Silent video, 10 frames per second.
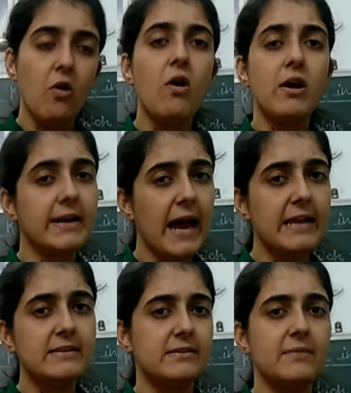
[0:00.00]

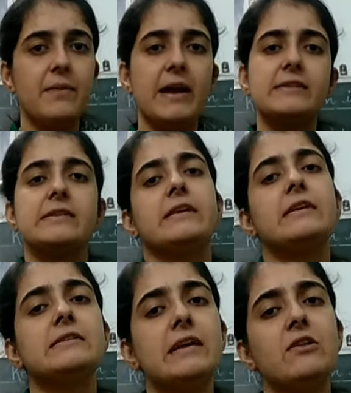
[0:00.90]
organism, and
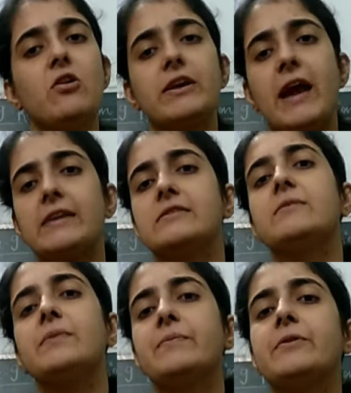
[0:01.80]
single cell
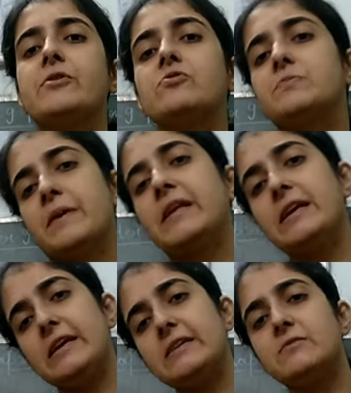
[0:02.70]
organism reproduce
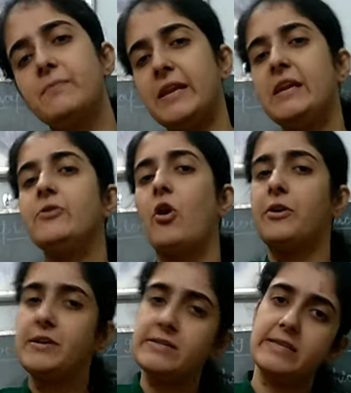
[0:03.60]
many
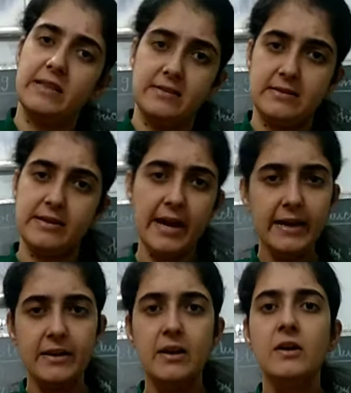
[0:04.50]
daughter cells, right?
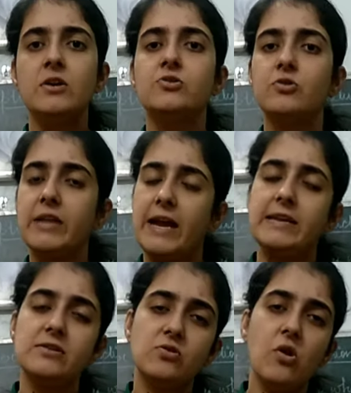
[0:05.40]
So that
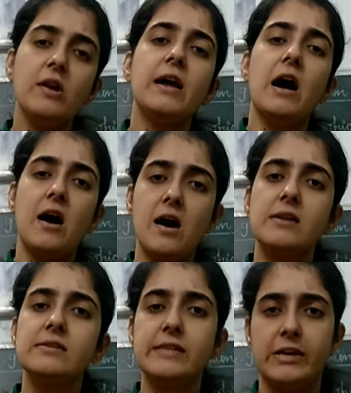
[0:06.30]
is called
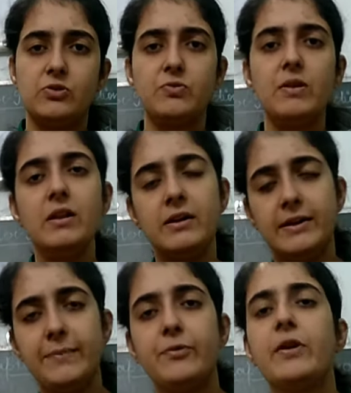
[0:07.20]
asexual
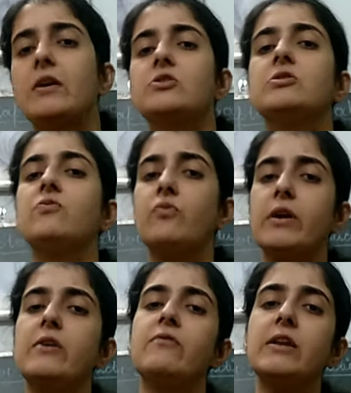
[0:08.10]
reproduction,
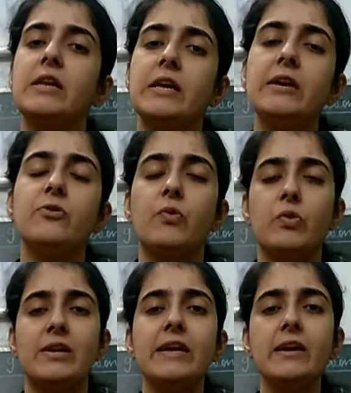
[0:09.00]
where we need
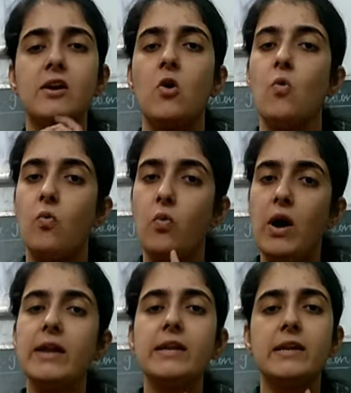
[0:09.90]
only
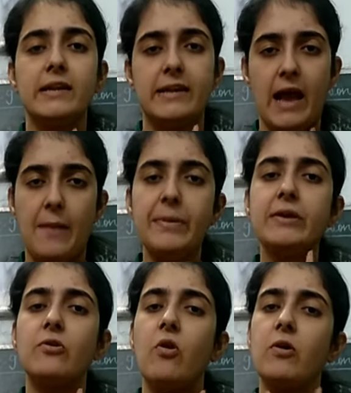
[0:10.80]
one
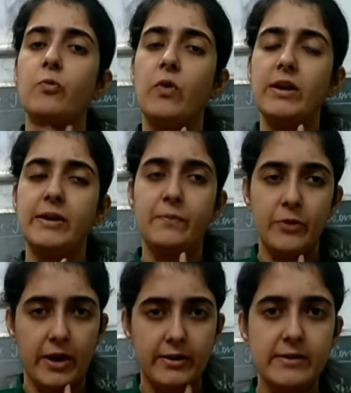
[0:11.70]
gamete or one
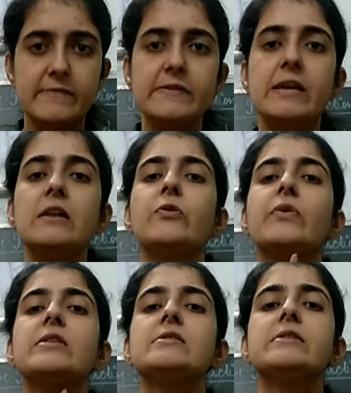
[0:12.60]
reproductive cell, you
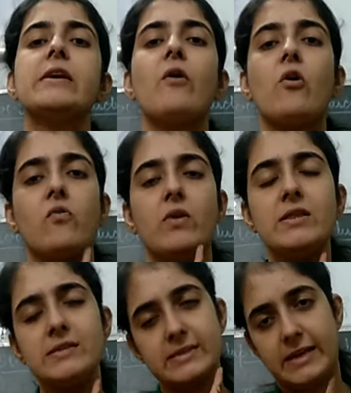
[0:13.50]
can say, or one
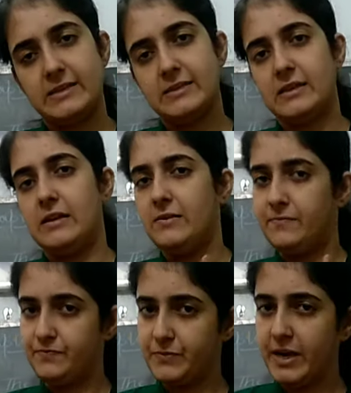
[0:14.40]
sex cell,
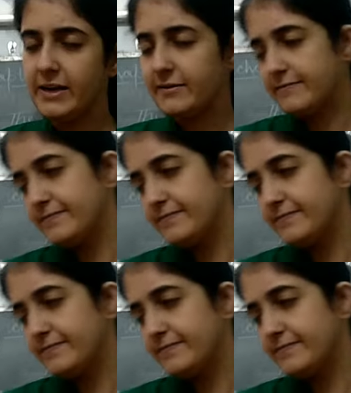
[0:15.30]
right?